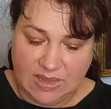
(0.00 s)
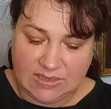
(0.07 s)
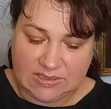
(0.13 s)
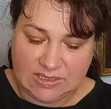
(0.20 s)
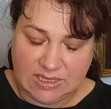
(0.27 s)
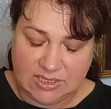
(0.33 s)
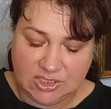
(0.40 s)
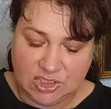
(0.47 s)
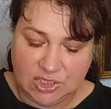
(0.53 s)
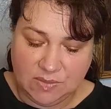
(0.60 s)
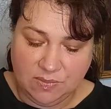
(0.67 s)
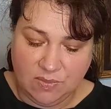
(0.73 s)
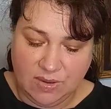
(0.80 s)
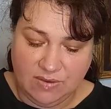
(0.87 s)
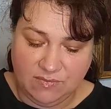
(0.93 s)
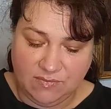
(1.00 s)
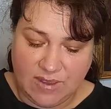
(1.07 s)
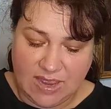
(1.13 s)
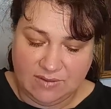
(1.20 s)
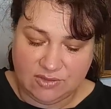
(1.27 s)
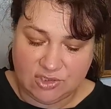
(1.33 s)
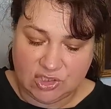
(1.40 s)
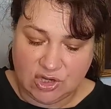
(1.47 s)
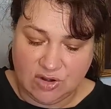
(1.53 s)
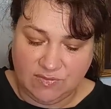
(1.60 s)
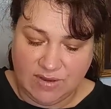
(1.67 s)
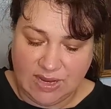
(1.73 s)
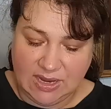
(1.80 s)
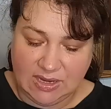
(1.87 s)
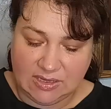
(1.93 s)
It says 2.5
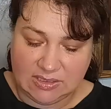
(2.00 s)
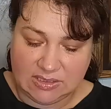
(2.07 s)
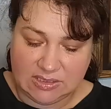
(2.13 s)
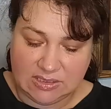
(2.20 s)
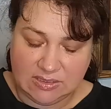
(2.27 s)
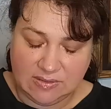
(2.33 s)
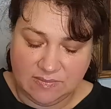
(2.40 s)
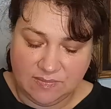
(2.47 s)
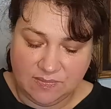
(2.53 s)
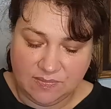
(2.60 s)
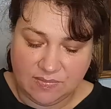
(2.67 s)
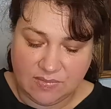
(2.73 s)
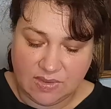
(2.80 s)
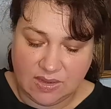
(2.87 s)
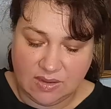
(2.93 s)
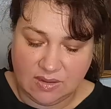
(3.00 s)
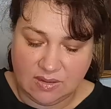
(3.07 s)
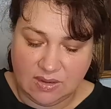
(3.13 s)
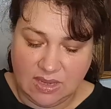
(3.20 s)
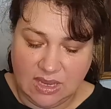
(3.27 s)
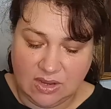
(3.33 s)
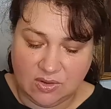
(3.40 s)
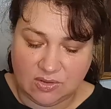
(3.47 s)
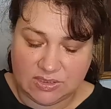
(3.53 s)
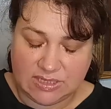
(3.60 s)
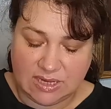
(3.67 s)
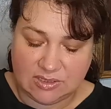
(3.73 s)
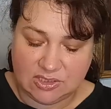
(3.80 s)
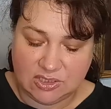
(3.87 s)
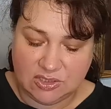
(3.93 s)
servings. Equals
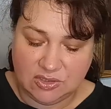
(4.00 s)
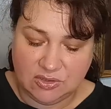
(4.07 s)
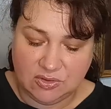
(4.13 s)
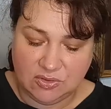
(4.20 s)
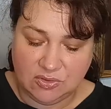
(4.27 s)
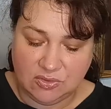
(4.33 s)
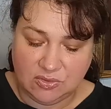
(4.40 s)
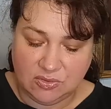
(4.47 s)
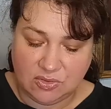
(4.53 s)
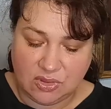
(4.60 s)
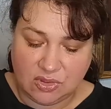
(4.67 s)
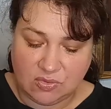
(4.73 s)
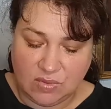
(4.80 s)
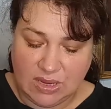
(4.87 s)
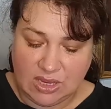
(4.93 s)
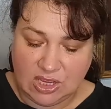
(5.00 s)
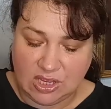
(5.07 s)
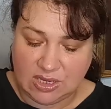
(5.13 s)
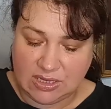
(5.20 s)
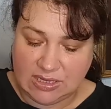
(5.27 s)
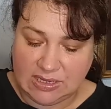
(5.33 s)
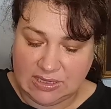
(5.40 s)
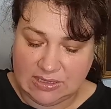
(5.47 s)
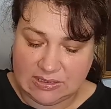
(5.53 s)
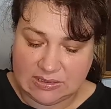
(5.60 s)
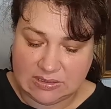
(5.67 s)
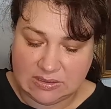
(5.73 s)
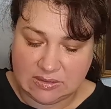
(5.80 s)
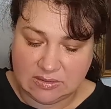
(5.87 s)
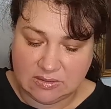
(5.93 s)
out to 3
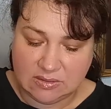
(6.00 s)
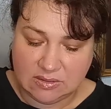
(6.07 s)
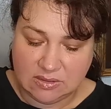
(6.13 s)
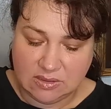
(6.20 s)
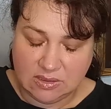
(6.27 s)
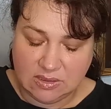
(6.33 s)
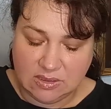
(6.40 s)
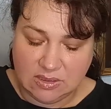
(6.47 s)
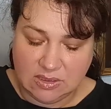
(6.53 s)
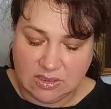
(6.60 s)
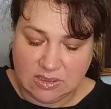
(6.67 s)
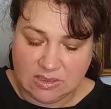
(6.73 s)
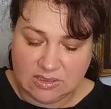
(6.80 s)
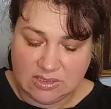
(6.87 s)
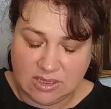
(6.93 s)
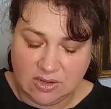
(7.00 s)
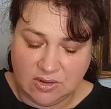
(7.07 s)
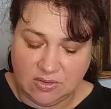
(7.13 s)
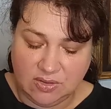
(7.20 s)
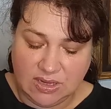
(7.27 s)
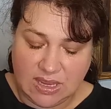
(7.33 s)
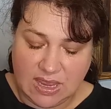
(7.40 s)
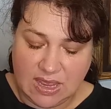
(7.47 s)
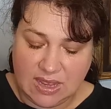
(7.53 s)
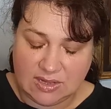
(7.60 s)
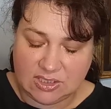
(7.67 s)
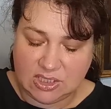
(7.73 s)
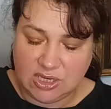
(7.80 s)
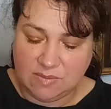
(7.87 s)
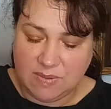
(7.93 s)
cookies. So
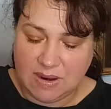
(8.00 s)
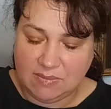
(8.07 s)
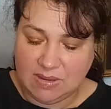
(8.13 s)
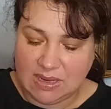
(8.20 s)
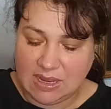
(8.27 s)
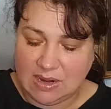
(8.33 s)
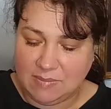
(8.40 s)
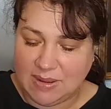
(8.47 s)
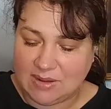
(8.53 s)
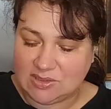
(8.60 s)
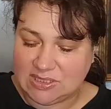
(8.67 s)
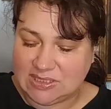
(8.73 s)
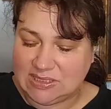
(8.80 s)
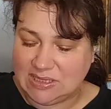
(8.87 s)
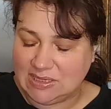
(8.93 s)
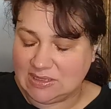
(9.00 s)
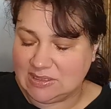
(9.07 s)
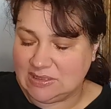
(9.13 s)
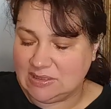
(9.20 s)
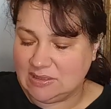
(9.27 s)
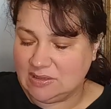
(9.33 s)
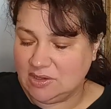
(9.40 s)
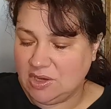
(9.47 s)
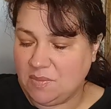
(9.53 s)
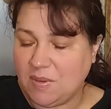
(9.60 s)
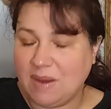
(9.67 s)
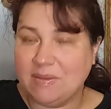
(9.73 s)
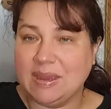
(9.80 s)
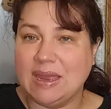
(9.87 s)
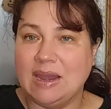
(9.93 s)
yeah, so you probably got about 6. You
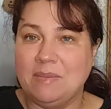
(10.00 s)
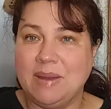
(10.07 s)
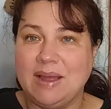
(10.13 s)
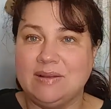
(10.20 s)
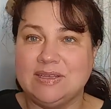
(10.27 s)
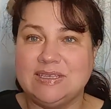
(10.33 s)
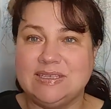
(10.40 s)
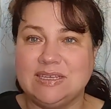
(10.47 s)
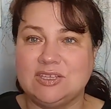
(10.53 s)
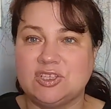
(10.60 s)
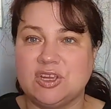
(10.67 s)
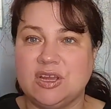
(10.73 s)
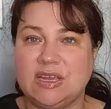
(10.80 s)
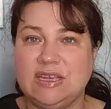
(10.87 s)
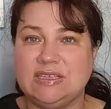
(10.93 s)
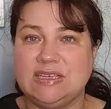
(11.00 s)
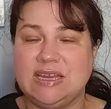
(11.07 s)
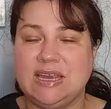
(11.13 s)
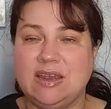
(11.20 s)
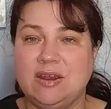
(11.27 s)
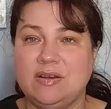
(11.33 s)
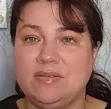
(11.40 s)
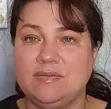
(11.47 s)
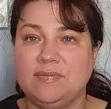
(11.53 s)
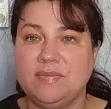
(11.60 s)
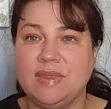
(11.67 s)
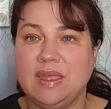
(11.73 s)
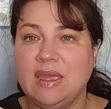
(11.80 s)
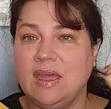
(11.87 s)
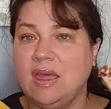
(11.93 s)
probably got about 6 cookies in here.
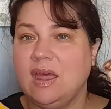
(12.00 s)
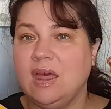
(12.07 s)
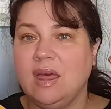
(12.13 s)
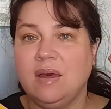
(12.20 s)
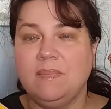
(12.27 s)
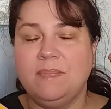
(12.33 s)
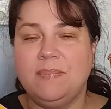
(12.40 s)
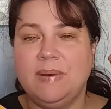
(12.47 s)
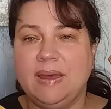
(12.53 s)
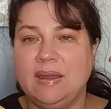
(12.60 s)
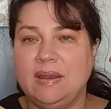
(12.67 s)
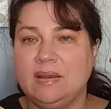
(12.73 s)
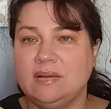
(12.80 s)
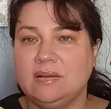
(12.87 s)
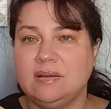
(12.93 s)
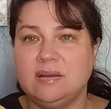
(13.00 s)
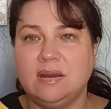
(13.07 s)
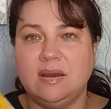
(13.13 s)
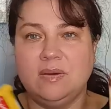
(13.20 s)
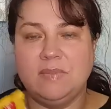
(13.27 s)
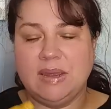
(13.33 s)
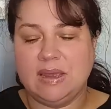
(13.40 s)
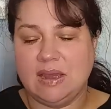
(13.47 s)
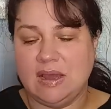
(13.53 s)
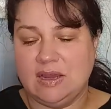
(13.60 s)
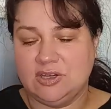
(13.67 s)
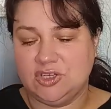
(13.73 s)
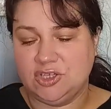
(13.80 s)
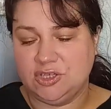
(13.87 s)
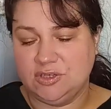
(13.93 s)
But oh my
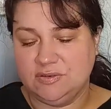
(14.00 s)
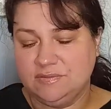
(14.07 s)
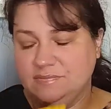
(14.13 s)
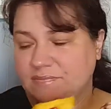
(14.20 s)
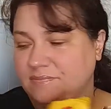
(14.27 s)
gosh.